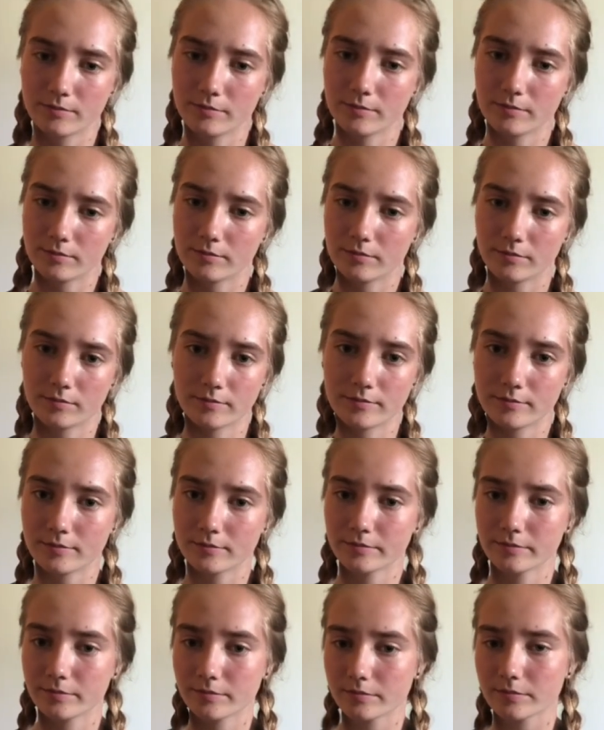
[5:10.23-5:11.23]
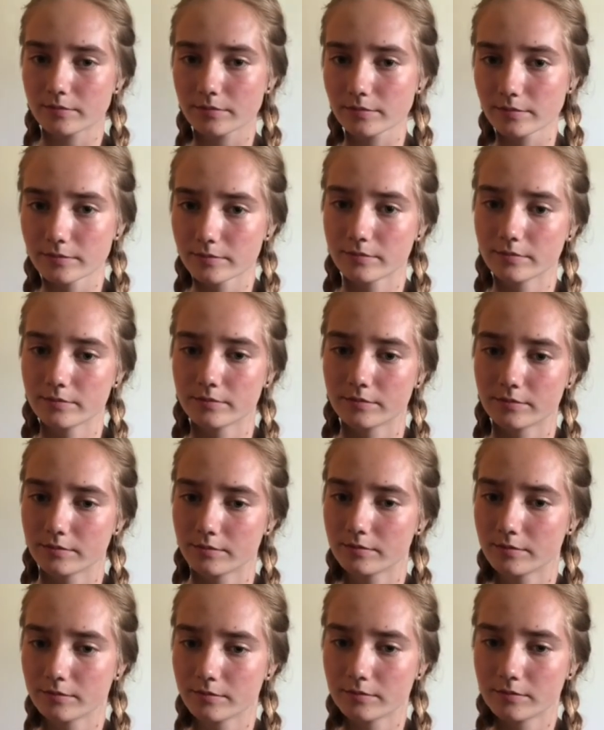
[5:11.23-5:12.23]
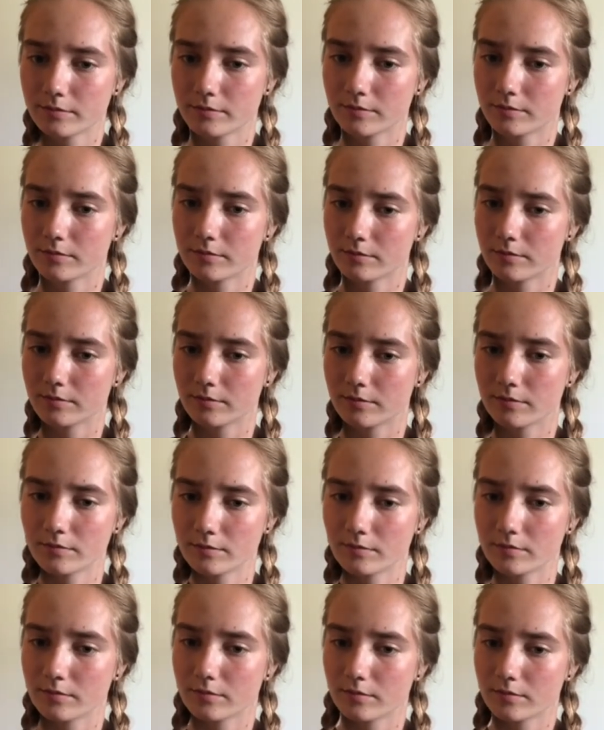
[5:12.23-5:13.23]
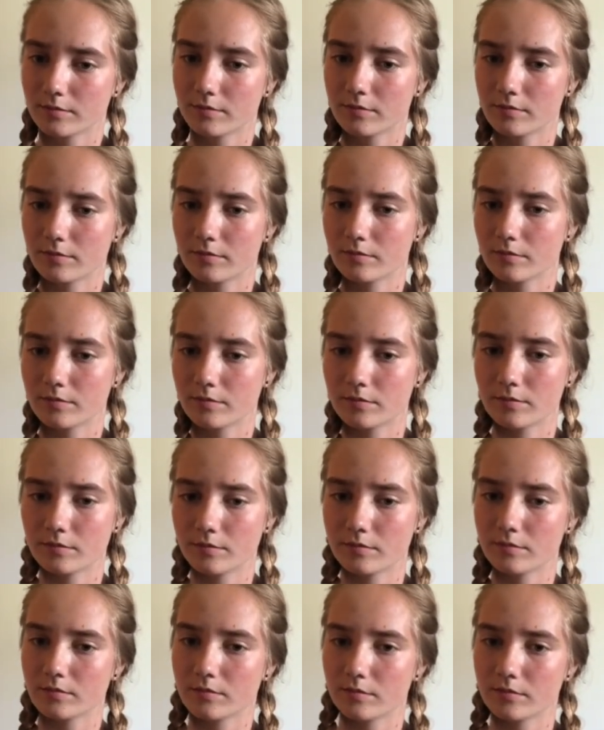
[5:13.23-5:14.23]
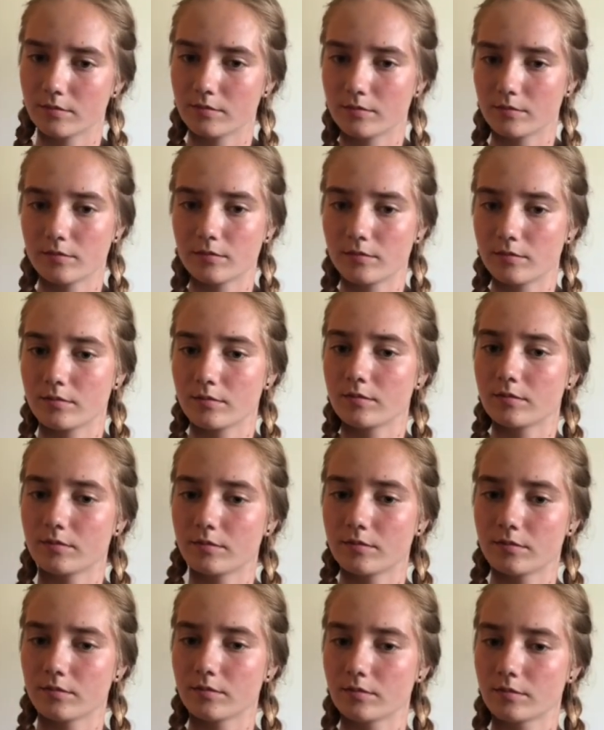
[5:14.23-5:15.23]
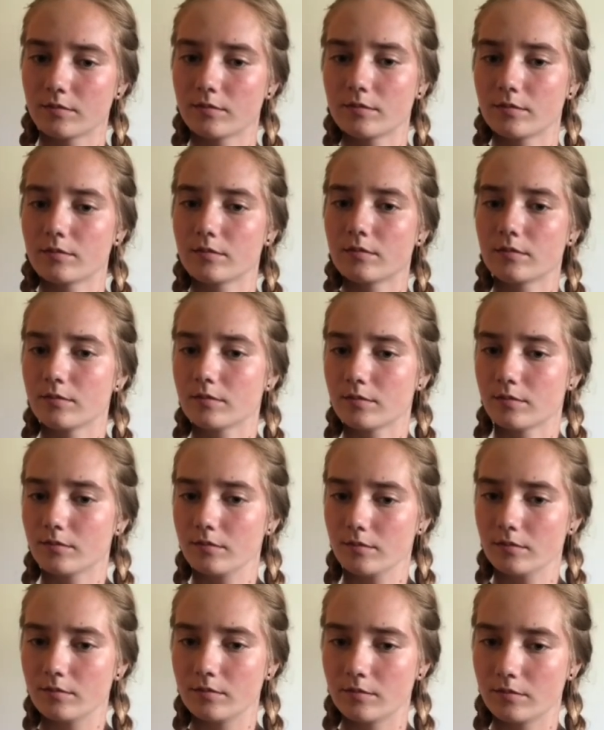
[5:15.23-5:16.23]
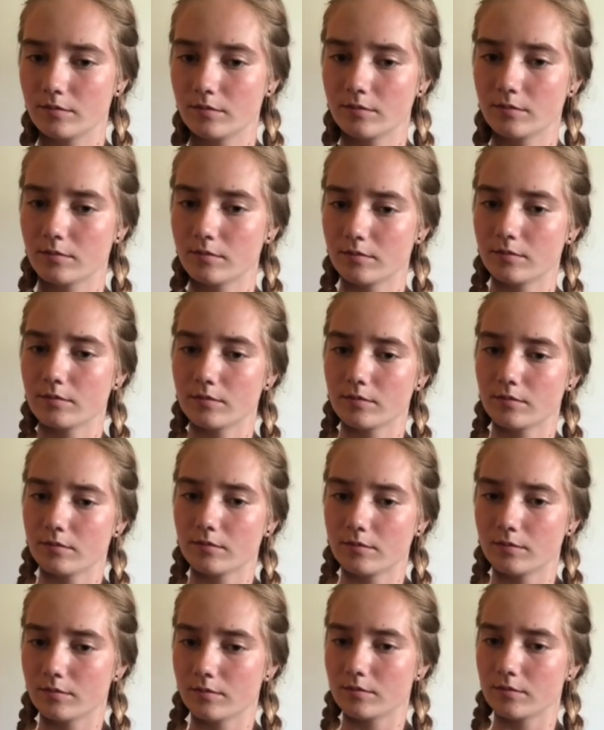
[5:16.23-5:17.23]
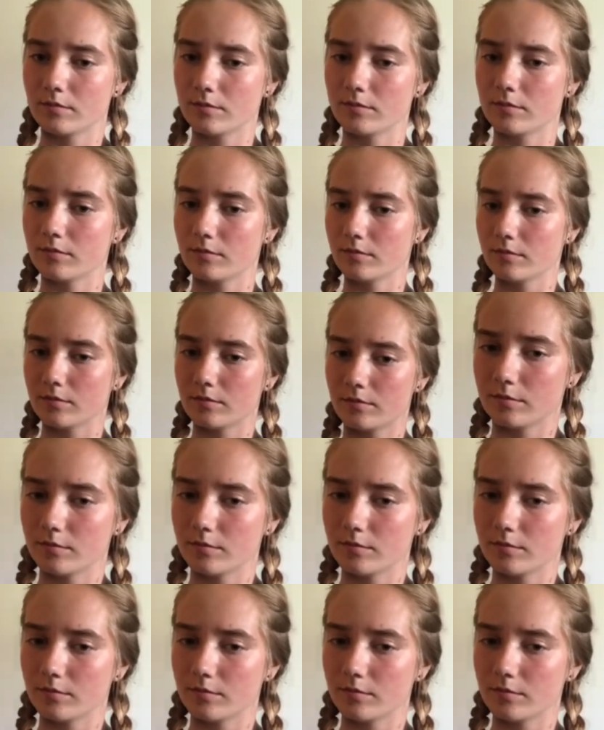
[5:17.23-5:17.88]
No one is speaking in this clip.